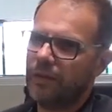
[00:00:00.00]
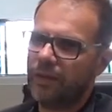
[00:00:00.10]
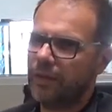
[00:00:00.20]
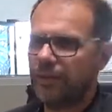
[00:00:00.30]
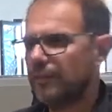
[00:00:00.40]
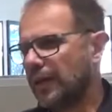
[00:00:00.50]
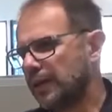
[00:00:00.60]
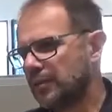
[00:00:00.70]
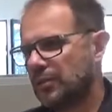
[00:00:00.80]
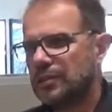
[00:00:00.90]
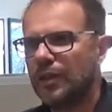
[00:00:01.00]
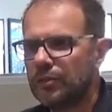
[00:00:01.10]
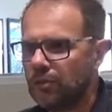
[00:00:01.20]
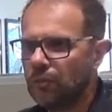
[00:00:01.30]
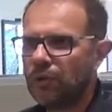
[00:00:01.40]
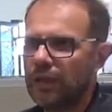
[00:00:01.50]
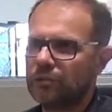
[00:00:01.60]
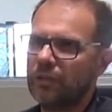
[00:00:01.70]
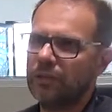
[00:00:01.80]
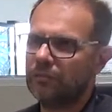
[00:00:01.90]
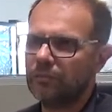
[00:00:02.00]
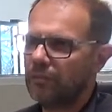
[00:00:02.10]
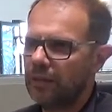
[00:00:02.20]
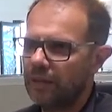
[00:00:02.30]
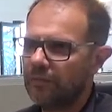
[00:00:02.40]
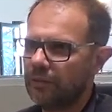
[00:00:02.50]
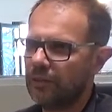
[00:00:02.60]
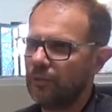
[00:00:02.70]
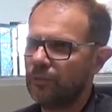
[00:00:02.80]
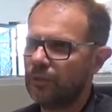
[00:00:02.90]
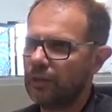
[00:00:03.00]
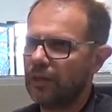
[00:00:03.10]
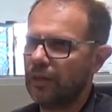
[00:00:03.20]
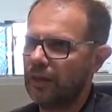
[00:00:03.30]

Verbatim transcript: Uh, direct translation would actually never really work,